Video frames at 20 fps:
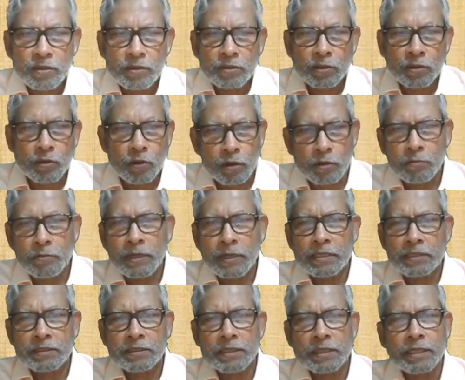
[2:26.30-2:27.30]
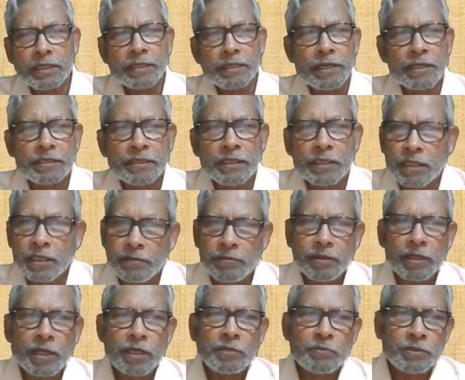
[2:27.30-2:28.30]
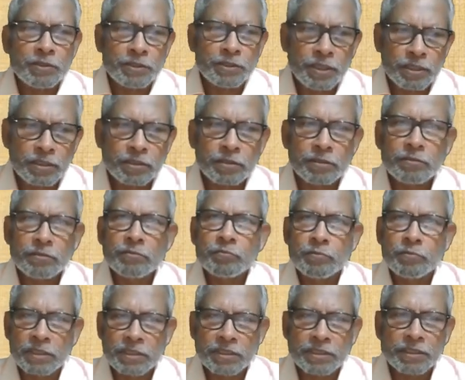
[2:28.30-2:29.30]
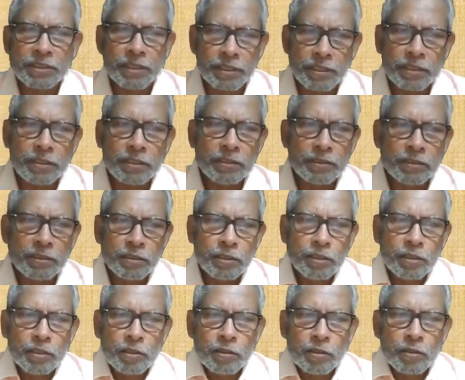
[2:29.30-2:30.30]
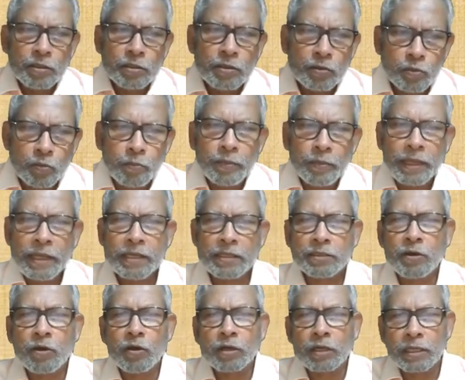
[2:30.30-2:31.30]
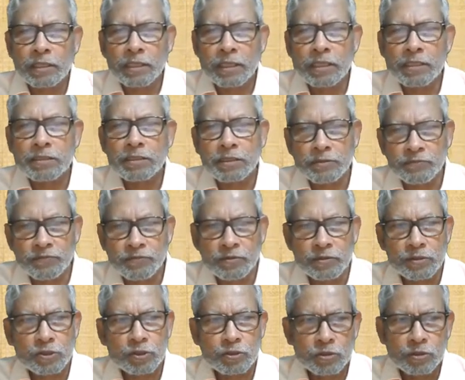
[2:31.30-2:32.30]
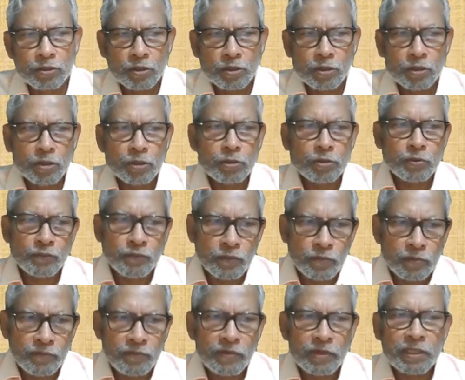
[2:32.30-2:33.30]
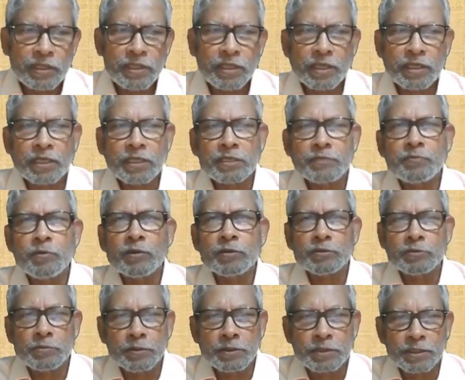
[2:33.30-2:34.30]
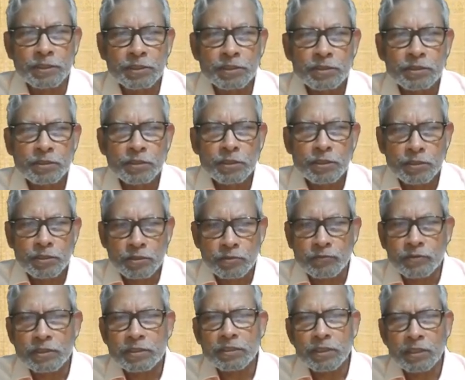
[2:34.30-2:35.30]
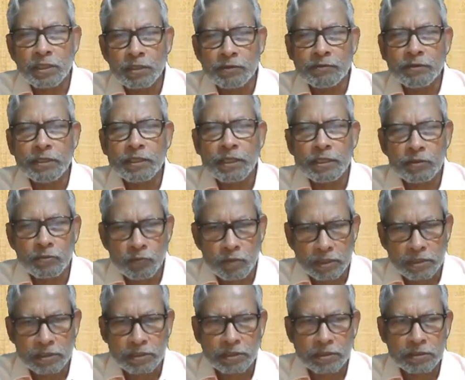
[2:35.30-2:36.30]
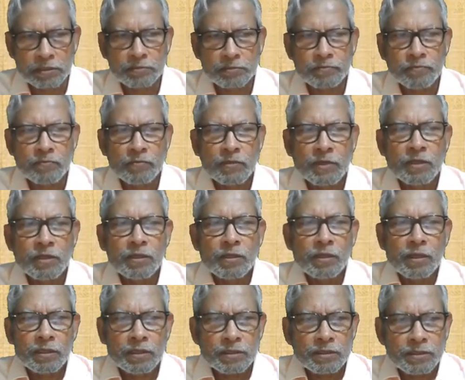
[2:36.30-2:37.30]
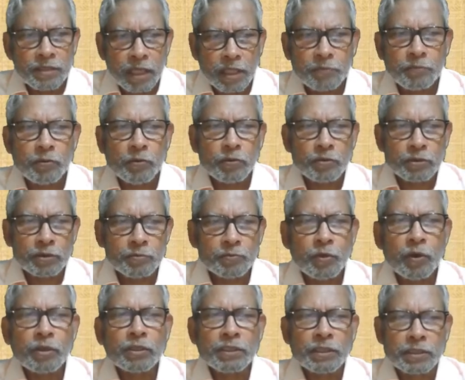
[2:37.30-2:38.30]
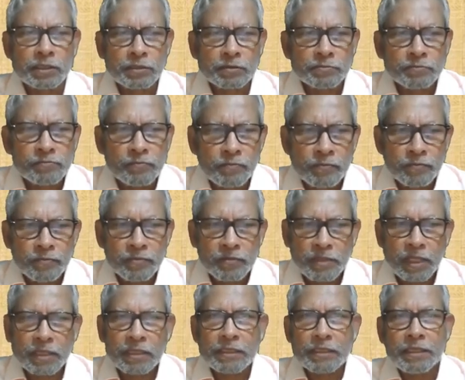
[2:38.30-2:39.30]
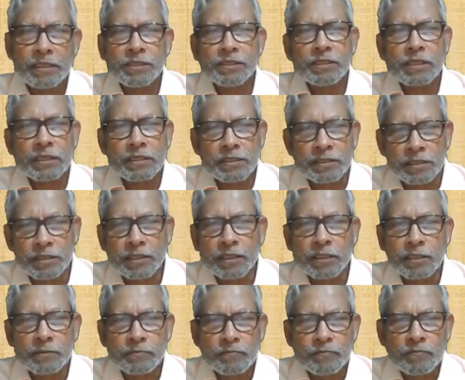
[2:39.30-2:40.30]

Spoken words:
The governments create the labor administration machinery to make the organized efforts to fulfill their responsibilities towards labor and the workers. It is therefore important that each country